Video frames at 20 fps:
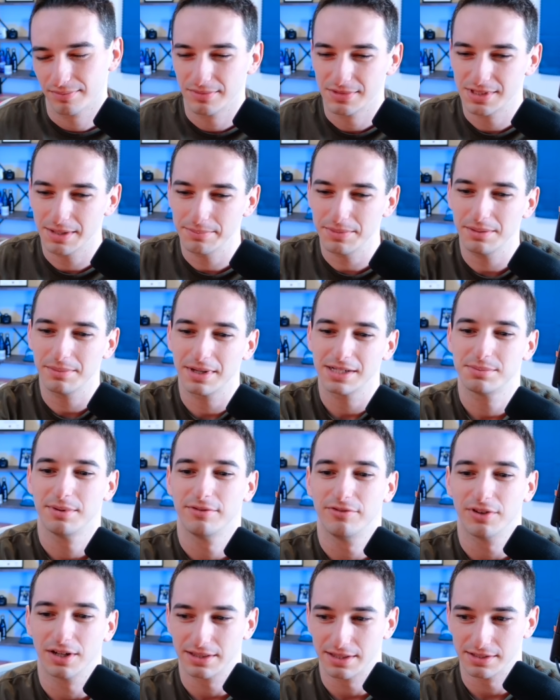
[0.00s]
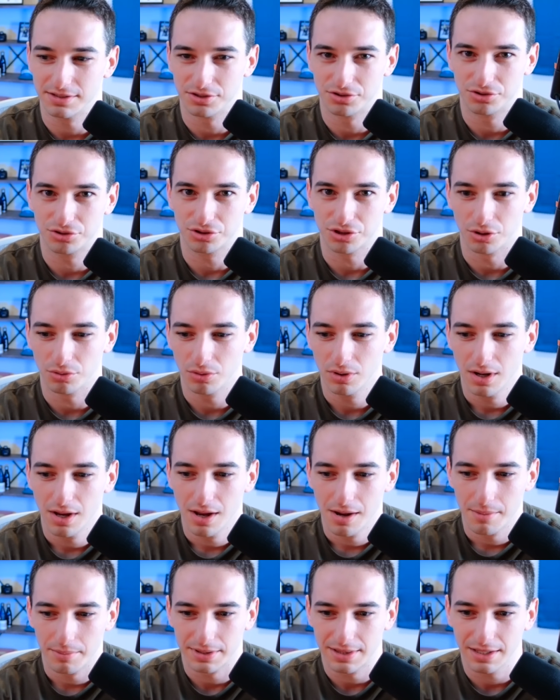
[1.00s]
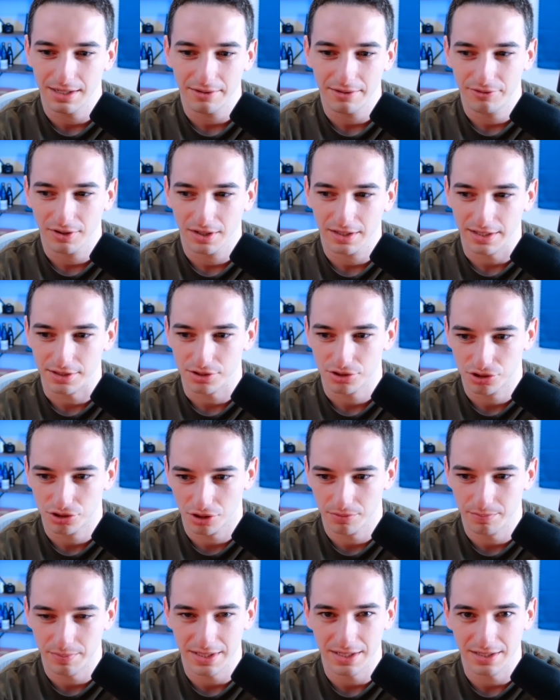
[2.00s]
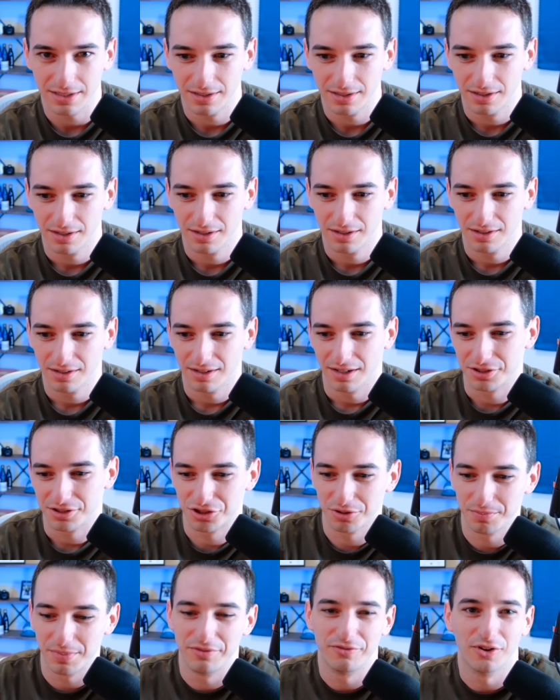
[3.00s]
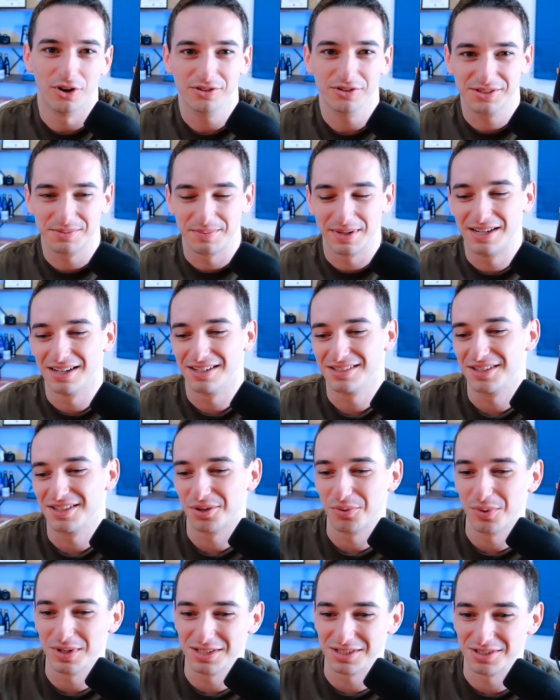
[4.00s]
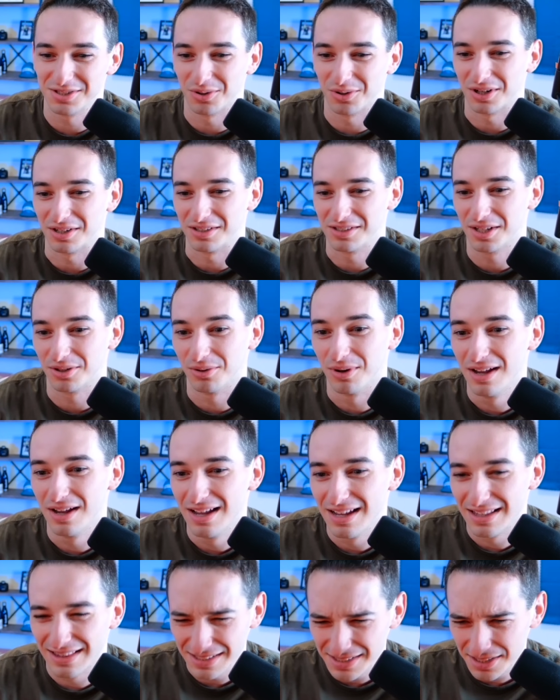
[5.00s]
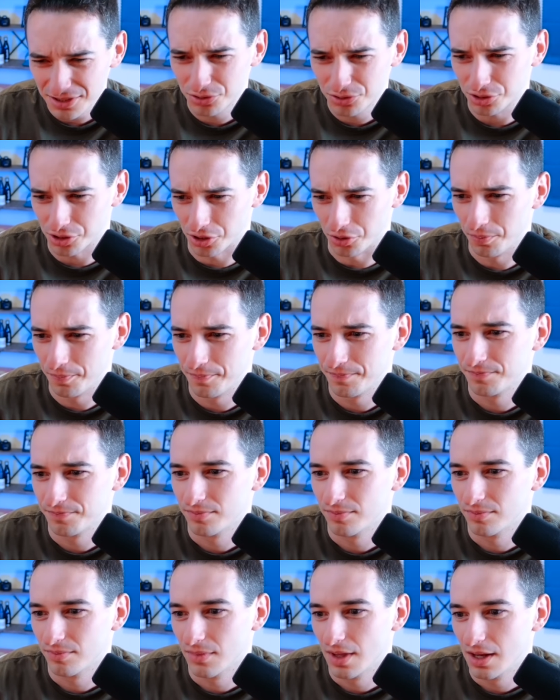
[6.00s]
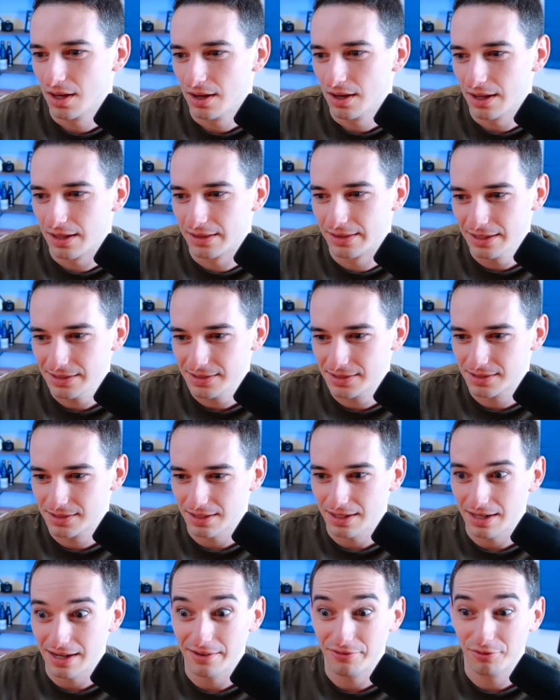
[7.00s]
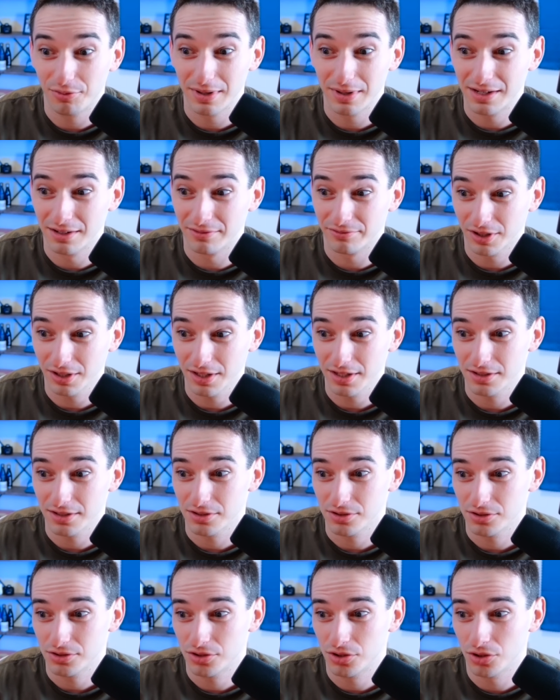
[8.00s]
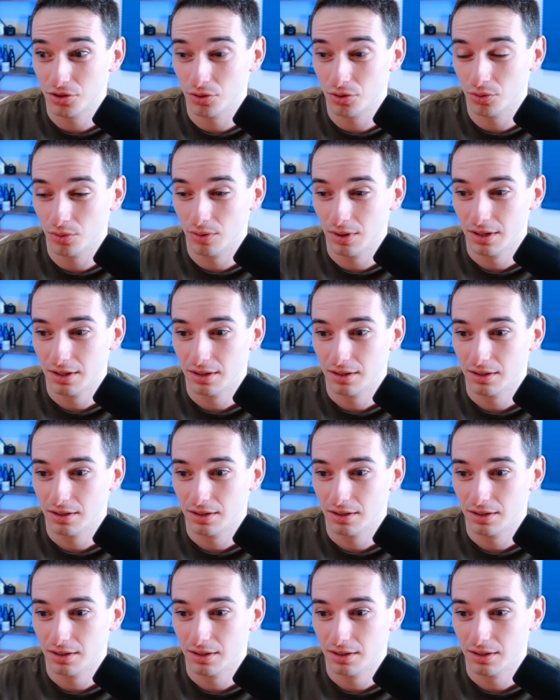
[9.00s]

Something makes me feel like this is true, but then I feel like it should be false because the quiz is so hard. So this is true. This, if we convert it to